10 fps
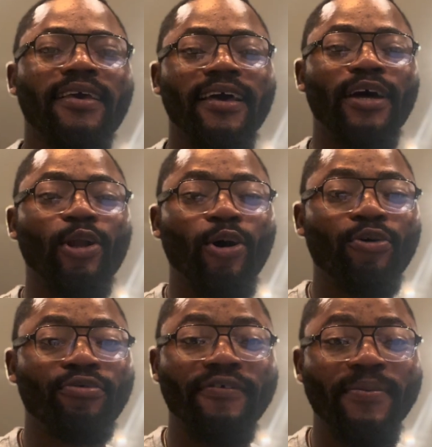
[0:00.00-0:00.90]

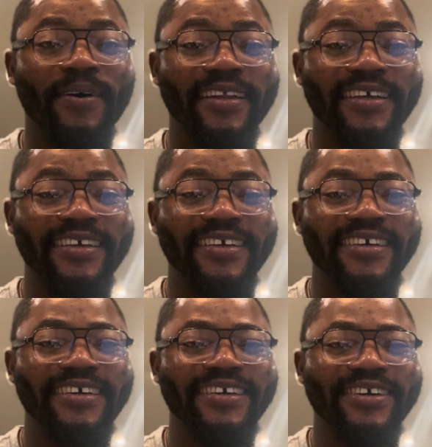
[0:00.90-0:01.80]
Hello, everybody.
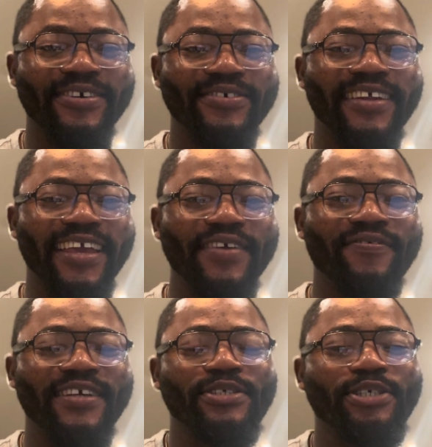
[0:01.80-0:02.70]
Good
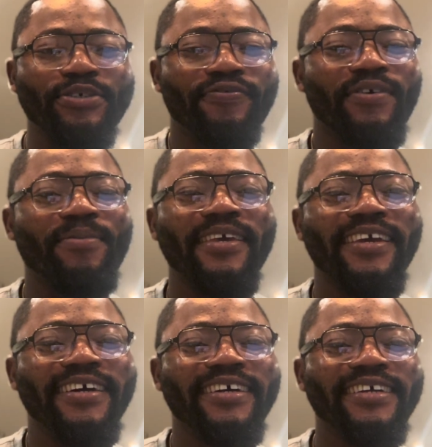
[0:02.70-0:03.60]
evening to you from
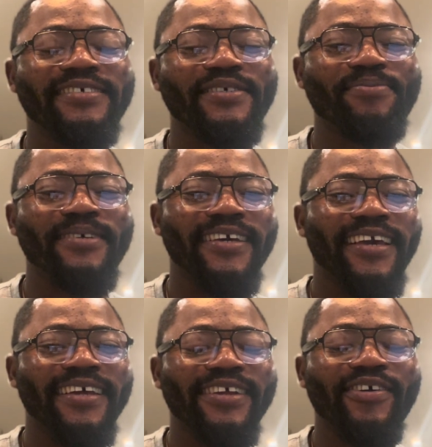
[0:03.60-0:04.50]
here. It is me
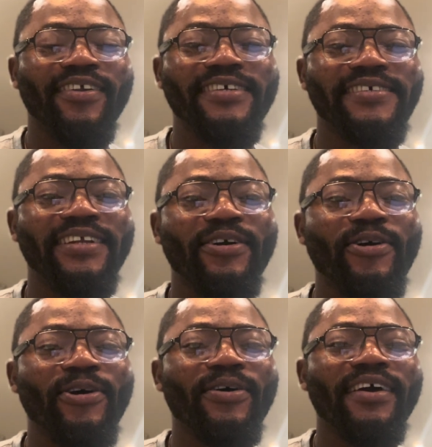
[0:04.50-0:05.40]
again, Nicholas
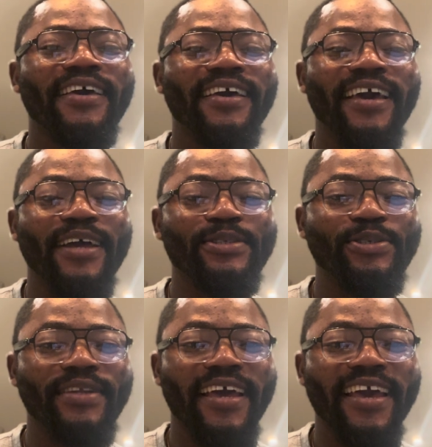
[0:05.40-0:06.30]
Salako, and
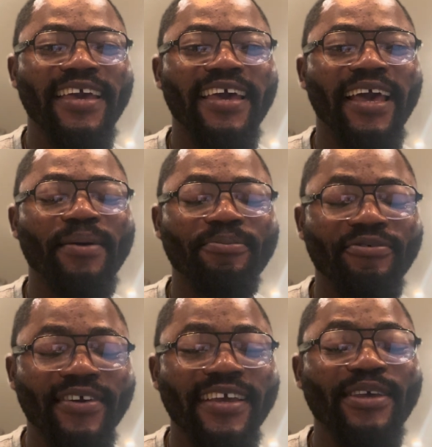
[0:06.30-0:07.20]
today I am
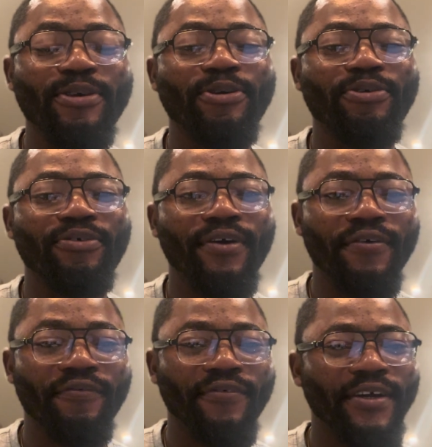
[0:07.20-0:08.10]
bringing you a
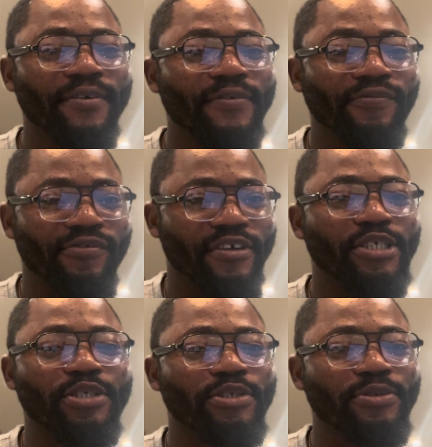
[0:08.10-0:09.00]
very
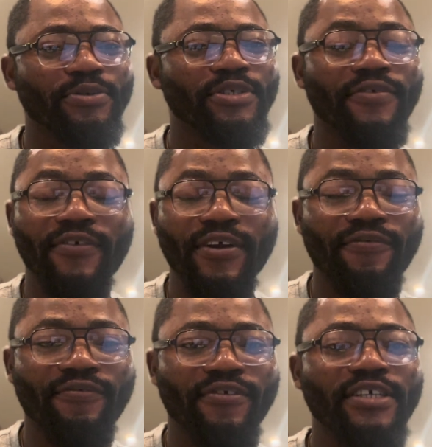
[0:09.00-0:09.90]
fresh news, a very
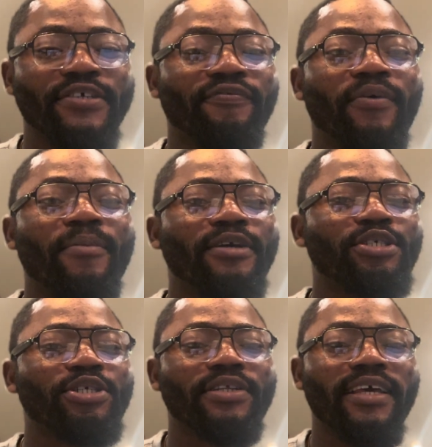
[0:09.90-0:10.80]
fresh
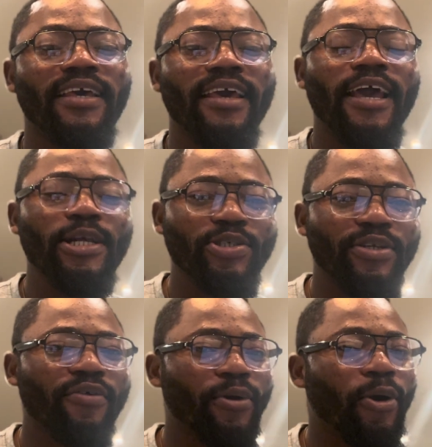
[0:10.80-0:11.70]
information. And
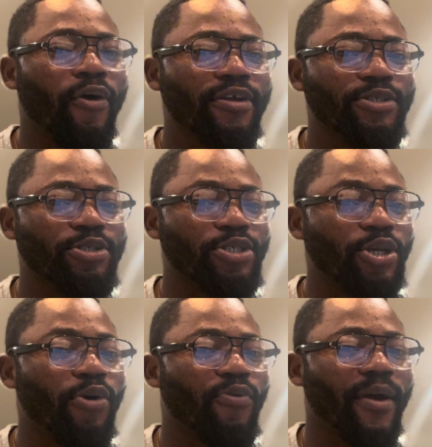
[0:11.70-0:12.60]
today we're going to
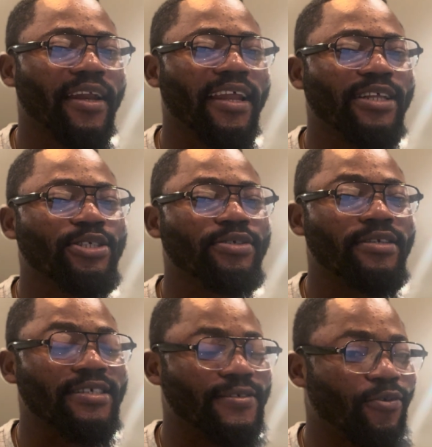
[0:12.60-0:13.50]
somewhere that
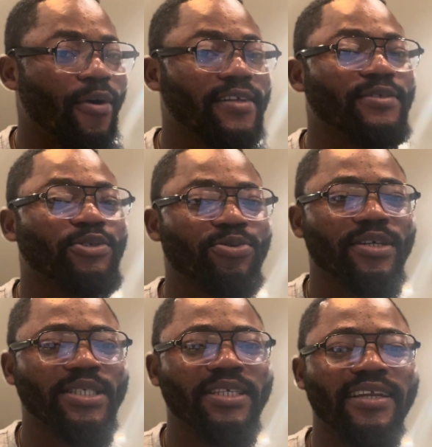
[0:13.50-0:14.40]
is quite
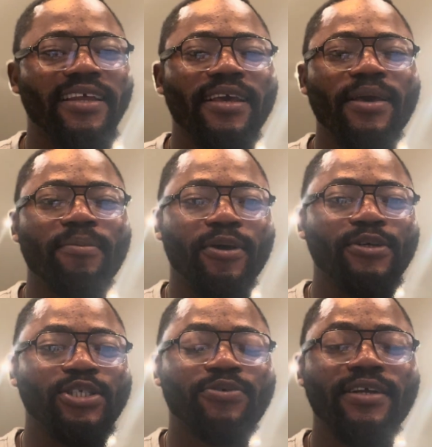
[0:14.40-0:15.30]
interesting
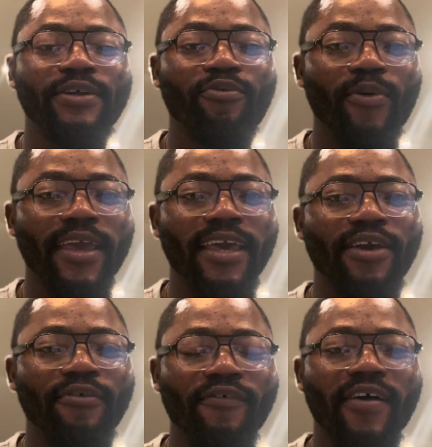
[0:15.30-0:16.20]
because during the week
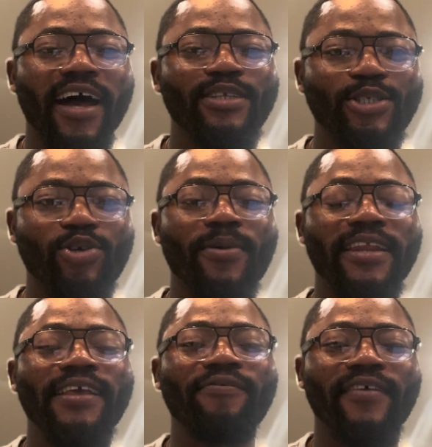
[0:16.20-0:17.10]
we've had so many
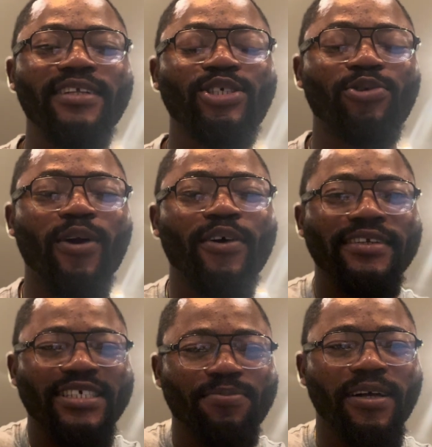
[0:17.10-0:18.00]
events surrounding
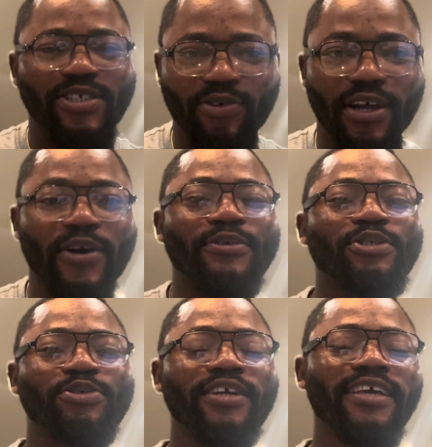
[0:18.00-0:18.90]
this particular
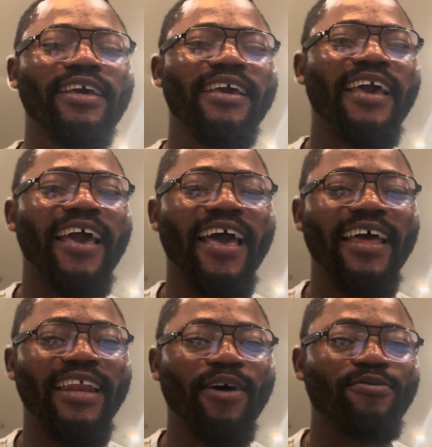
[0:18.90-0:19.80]
country,
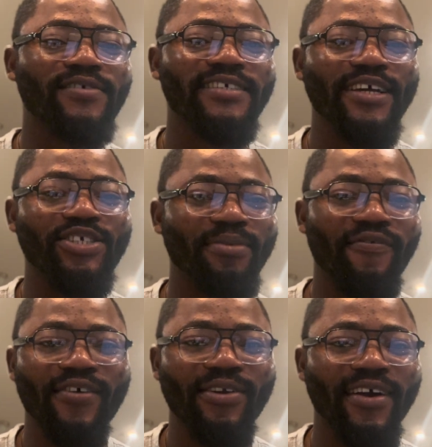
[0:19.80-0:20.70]
and I will say to my
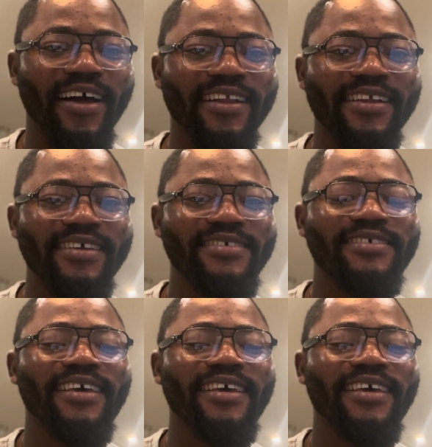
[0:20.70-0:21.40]
fellow Catholics